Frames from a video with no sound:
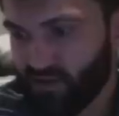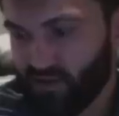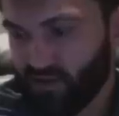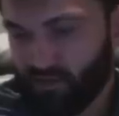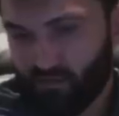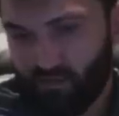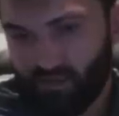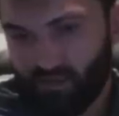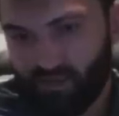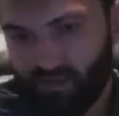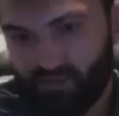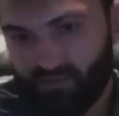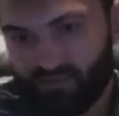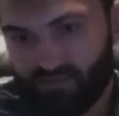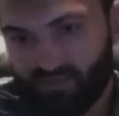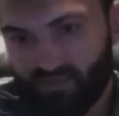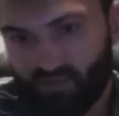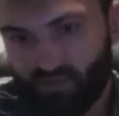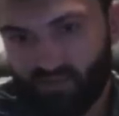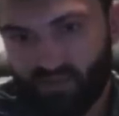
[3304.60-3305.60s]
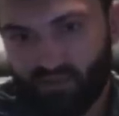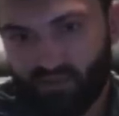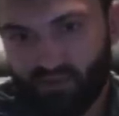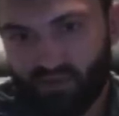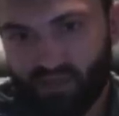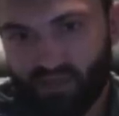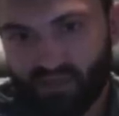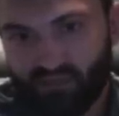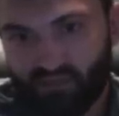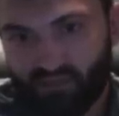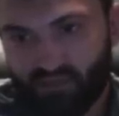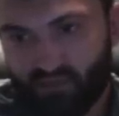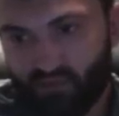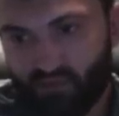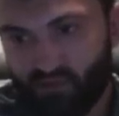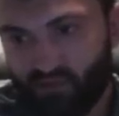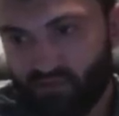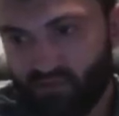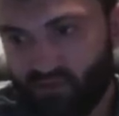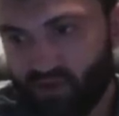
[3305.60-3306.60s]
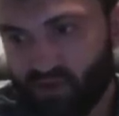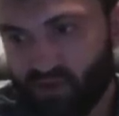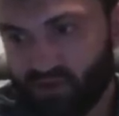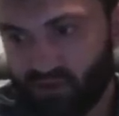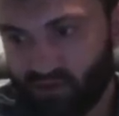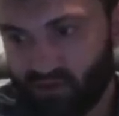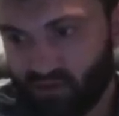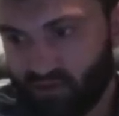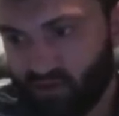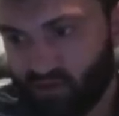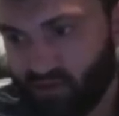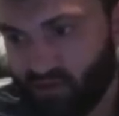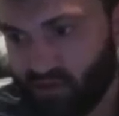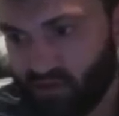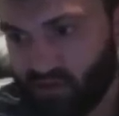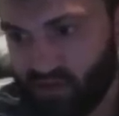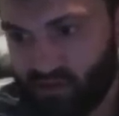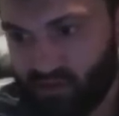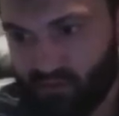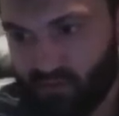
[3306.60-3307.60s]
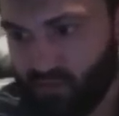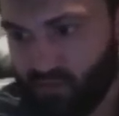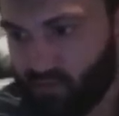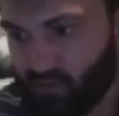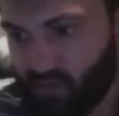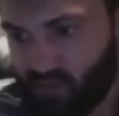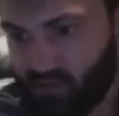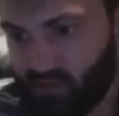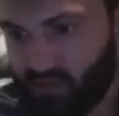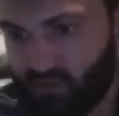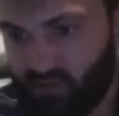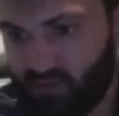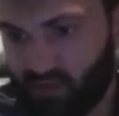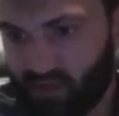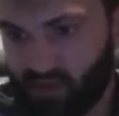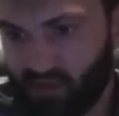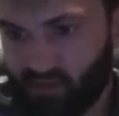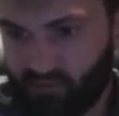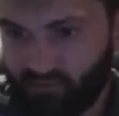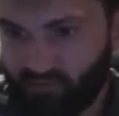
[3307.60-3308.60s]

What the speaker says: but if somebody gonna ask me tomorrow fight him, I'm not gonna fight him.